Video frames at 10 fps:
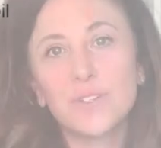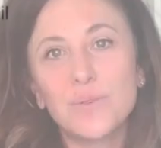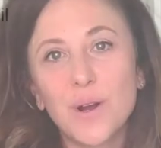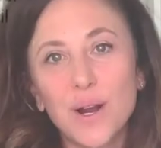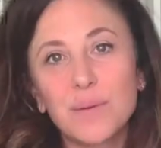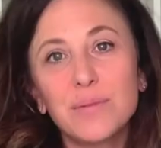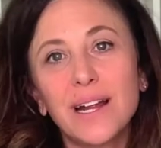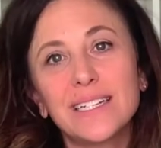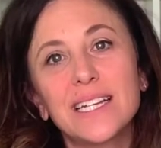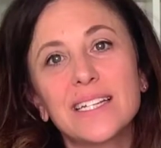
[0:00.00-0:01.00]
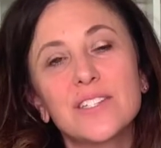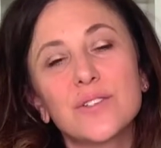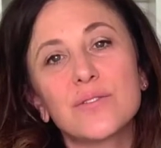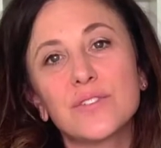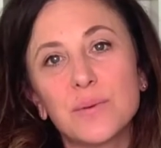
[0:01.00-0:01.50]
you are pregnant.
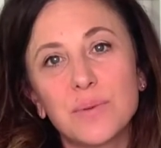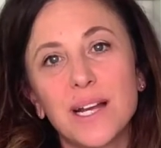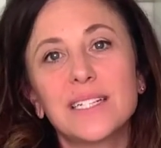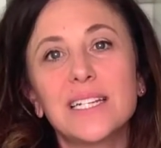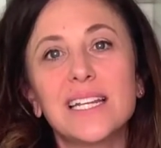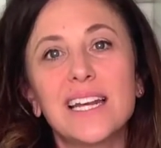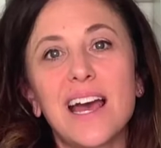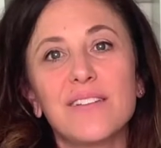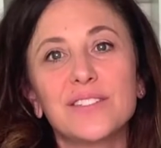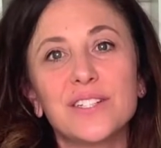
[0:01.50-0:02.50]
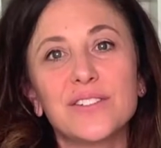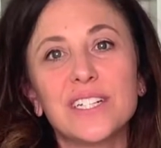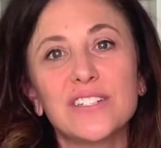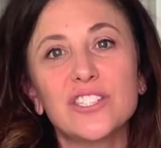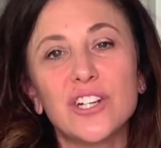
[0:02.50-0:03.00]
So if you're pregnant and have a
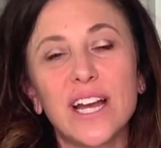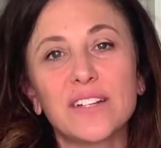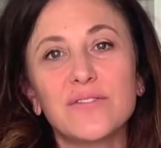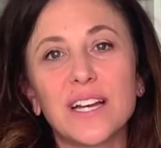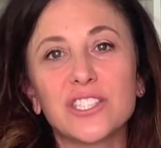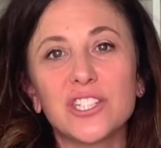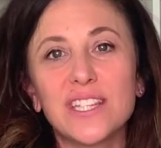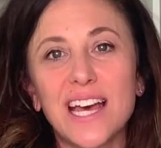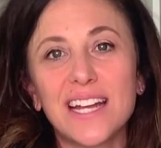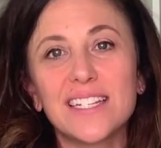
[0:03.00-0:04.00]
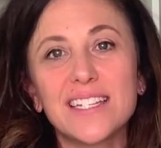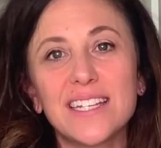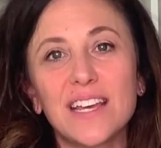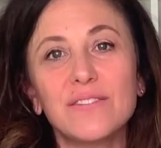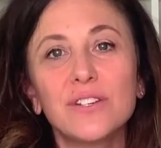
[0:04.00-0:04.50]
urinary tract infection, that is
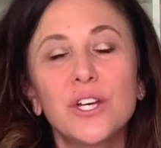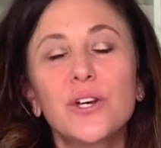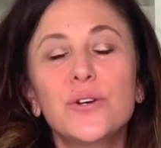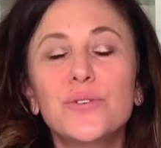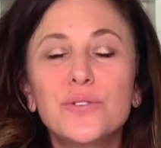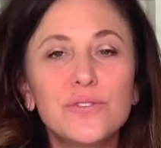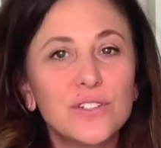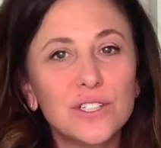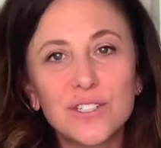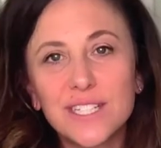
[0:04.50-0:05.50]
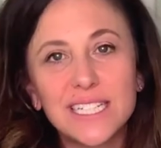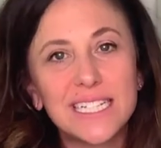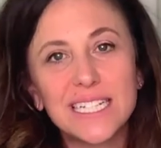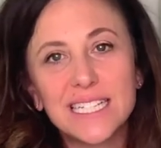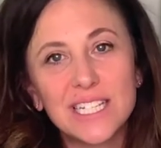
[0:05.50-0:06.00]
safe. Uva
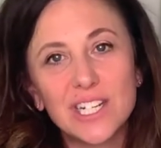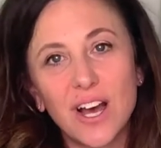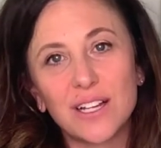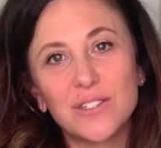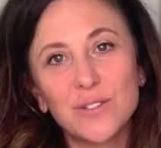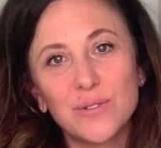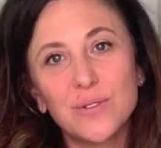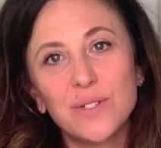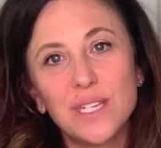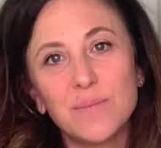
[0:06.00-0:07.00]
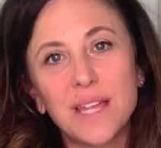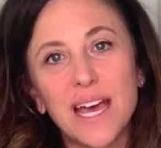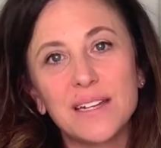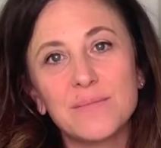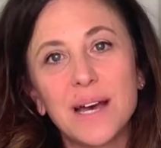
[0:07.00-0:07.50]
ursi is not, so do keep that
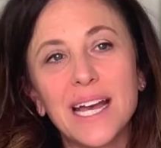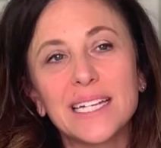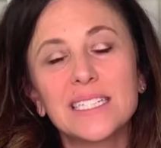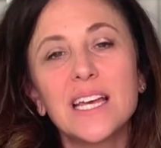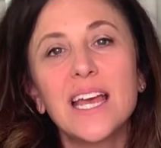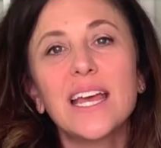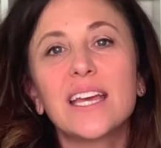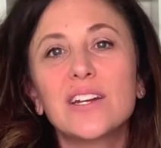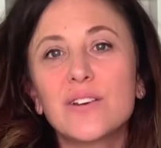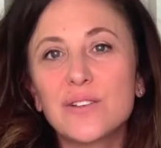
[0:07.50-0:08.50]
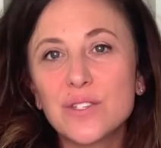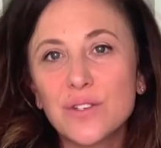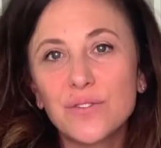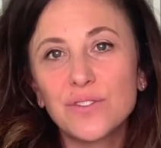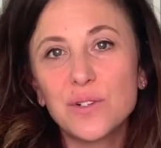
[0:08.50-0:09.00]
in mind. And also
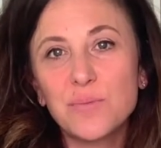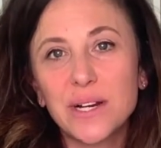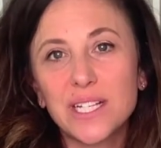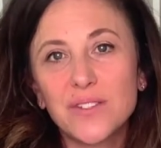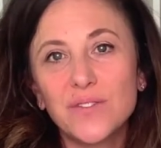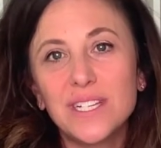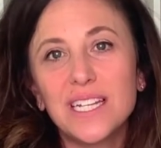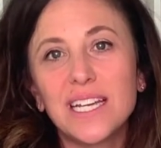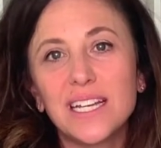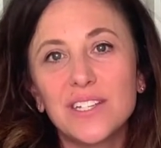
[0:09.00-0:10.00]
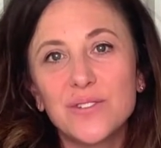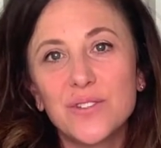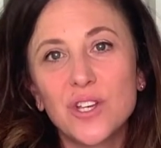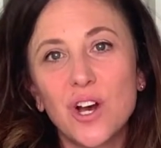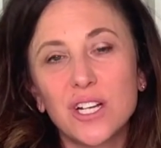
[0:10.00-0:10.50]
if you're breastfeeding, use
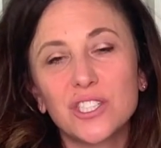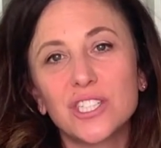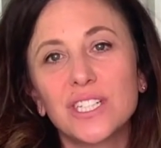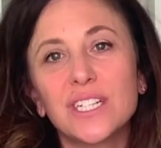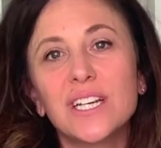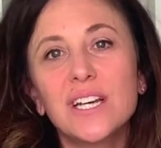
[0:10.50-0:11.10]
caution,